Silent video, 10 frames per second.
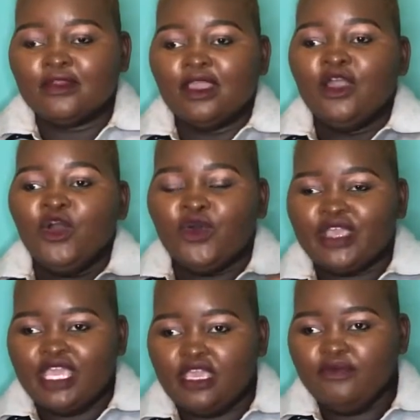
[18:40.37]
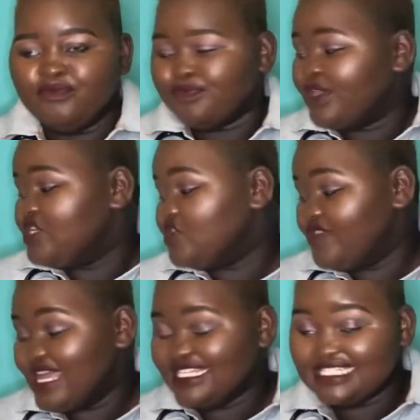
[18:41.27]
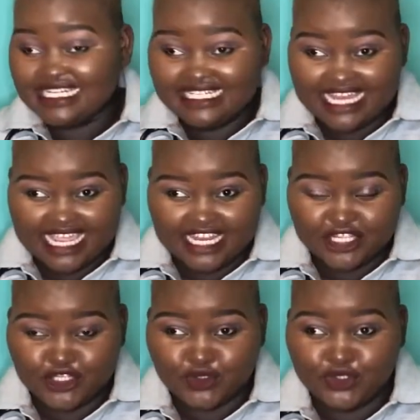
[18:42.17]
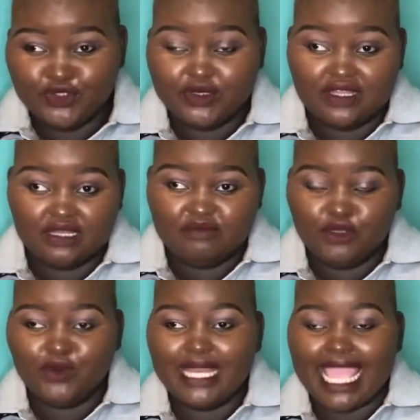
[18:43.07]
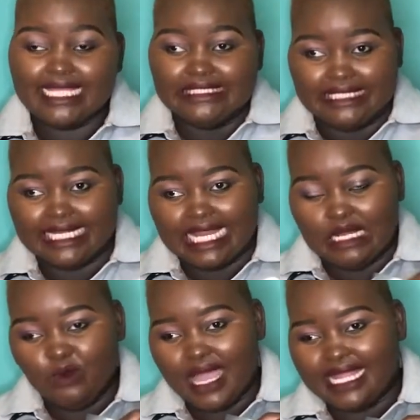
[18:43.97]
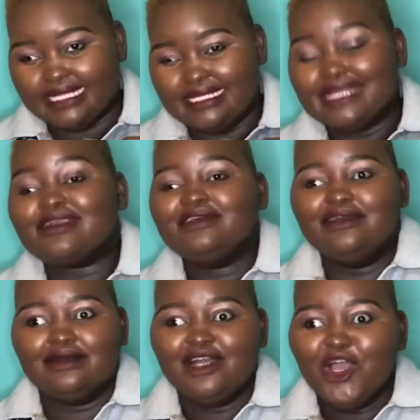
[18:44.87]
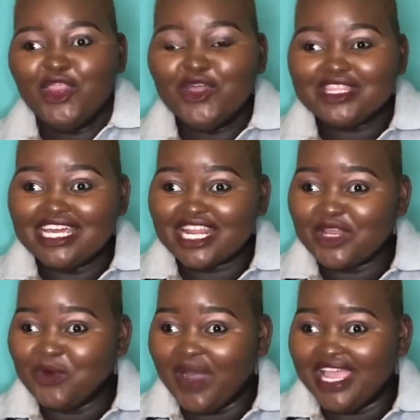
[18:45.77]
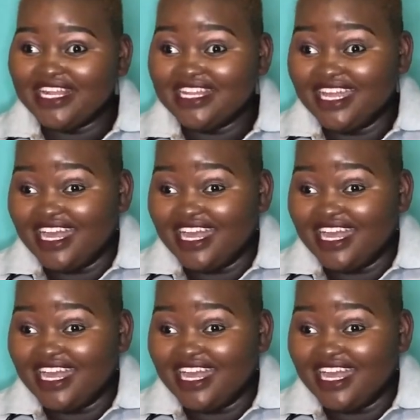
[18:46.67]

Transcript: Okay, so that red line I showed you and that blue line, the red wine, not the red wine.